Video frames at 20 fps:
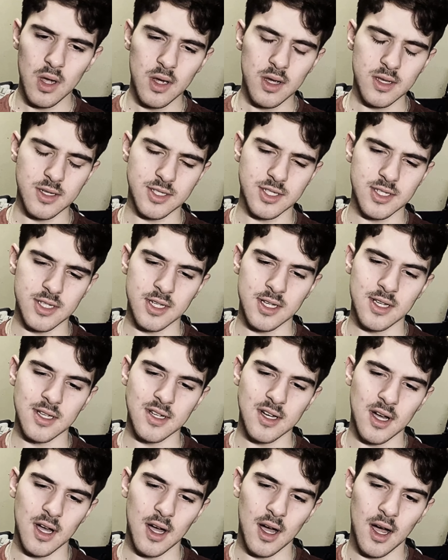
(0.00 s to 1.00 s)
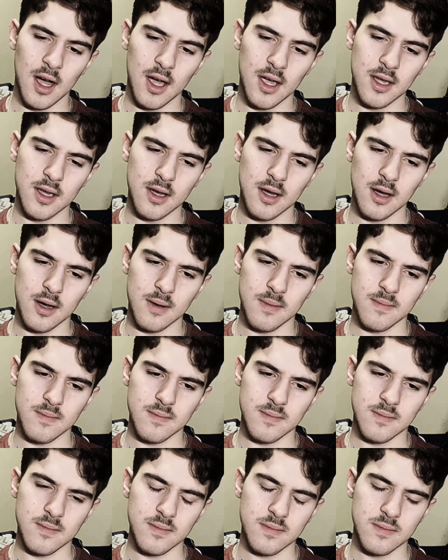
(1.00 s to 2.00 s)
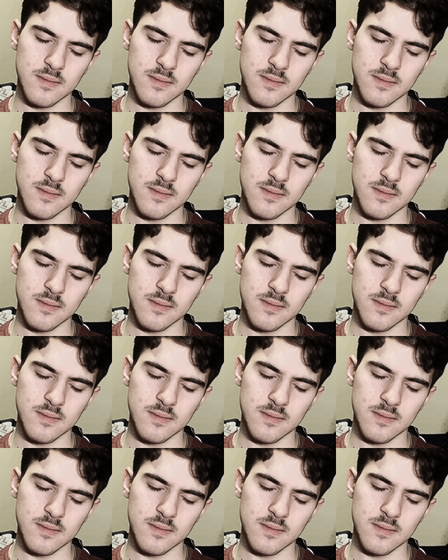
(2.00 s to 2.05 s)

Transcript: You see, I, um...